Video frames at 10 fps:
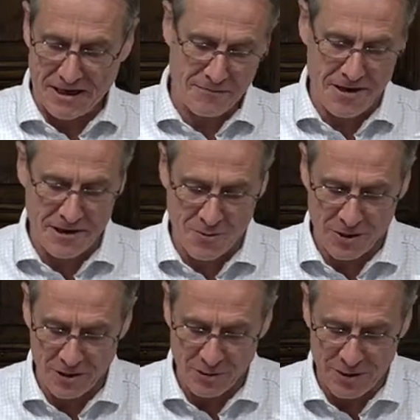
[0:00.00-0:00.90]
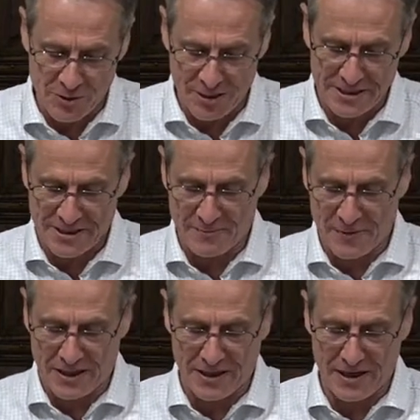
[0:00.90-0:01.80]
I read a quote which went
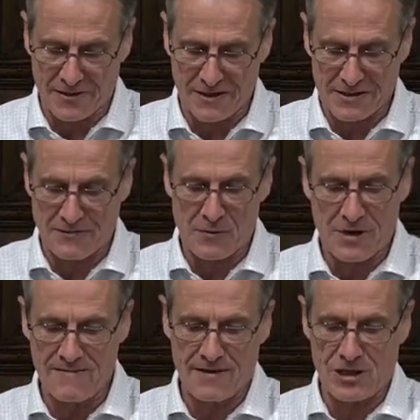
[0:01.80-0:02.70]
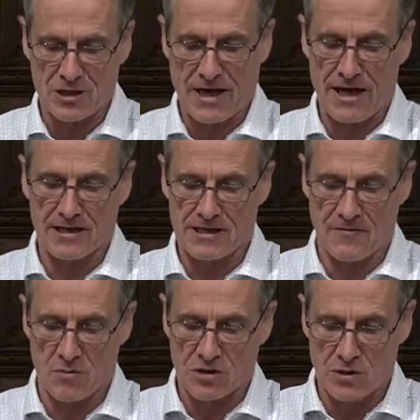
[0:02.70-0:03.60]
something like this: if you live each day as if
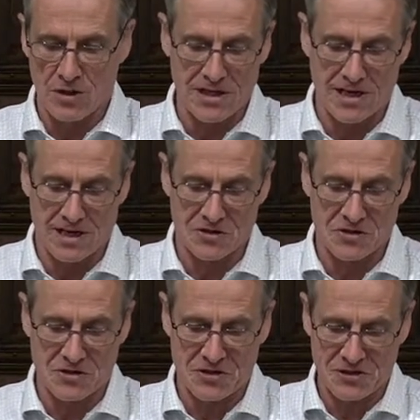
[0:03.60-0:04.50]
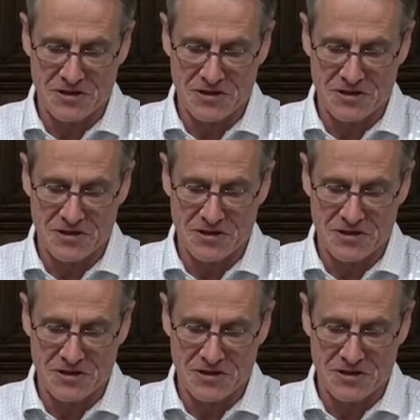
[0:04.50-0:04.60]
it was your last,